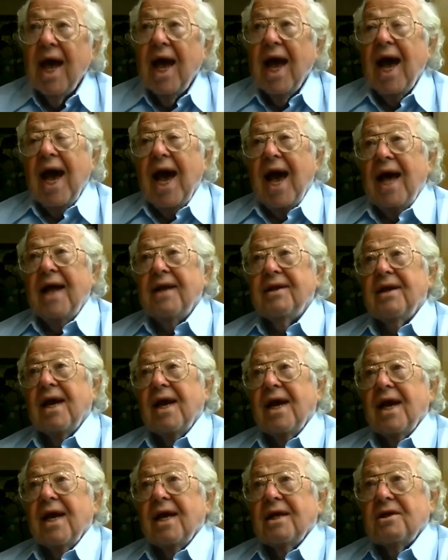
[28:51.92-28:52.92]
And
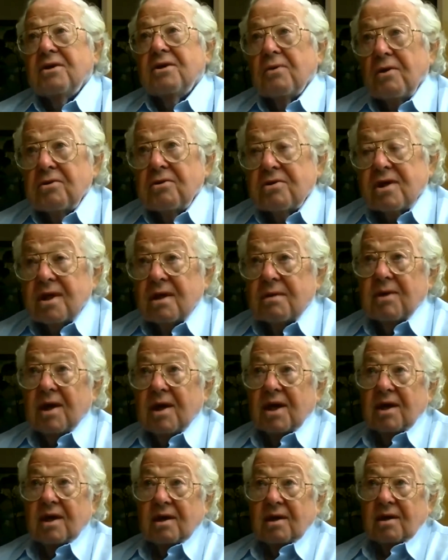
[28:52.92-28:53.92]
Jerusalem
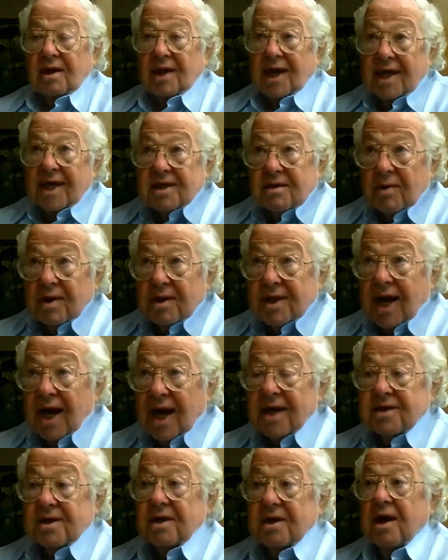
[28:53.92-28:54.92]
in the last three
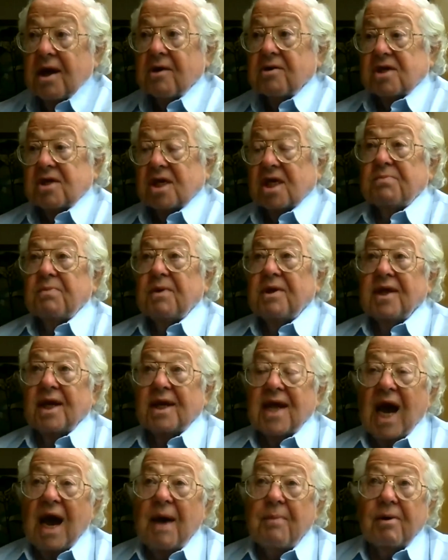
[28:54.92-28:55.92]
thousand years has been the
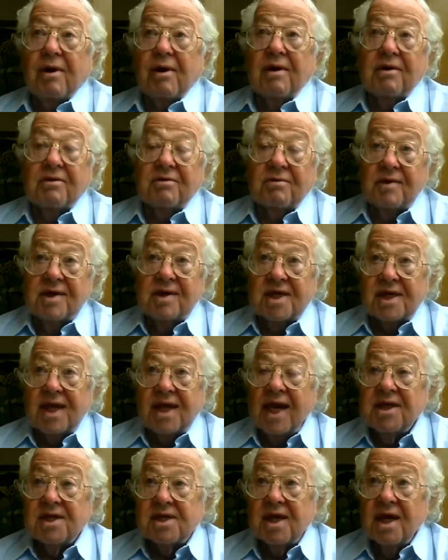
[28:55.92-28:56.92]
capital of three
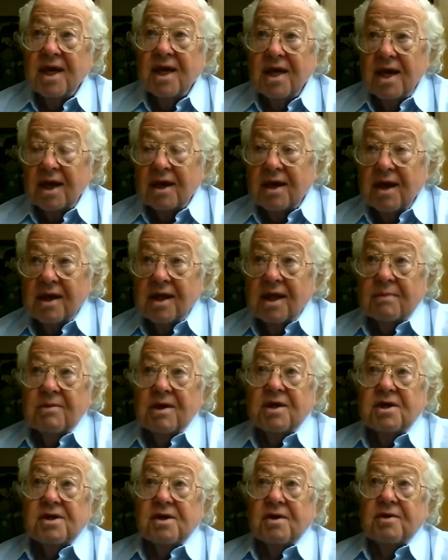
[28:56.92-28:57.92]
states, the Kingdom
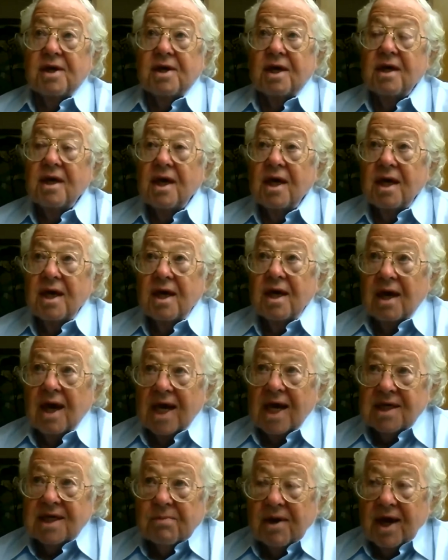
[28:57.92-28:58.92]
of Judah, the
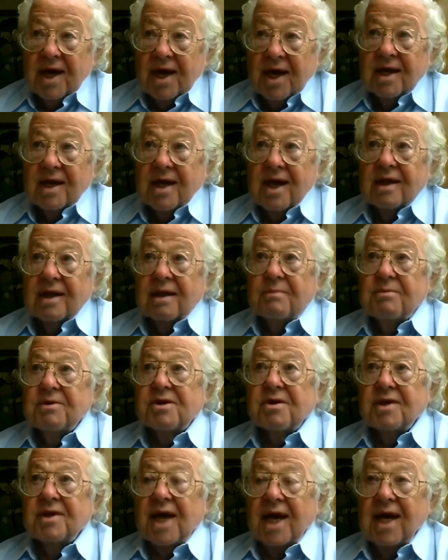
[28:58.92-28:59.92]
Hasmonean Kingdom of
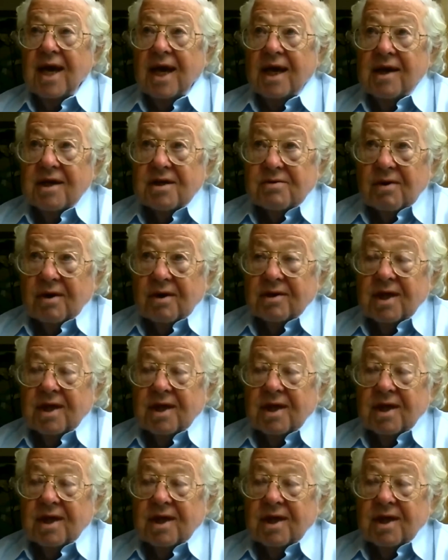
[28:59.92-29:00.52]
Judea, and Israel